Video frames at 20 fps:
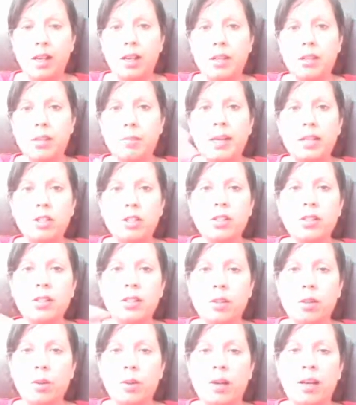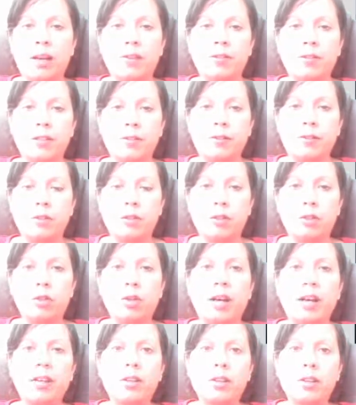So imagine that you have different
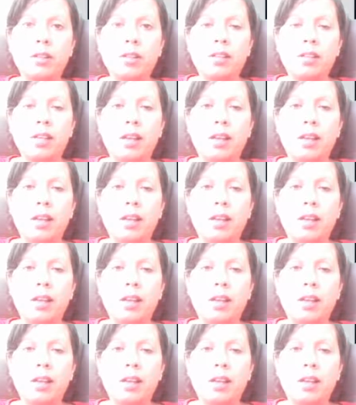trackers